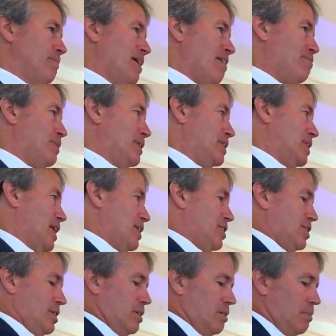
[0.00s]
have been
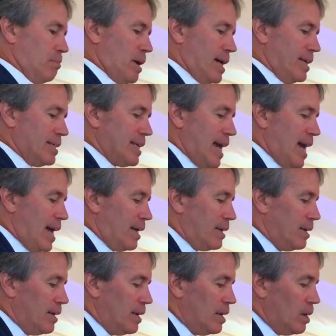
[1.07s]
touched by his
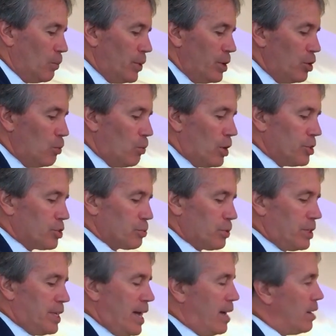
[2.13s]
hand. We who once were
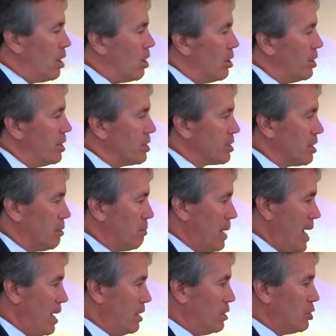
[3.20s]
dead heard his
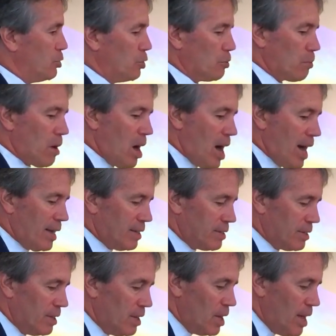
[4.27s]
command to arise.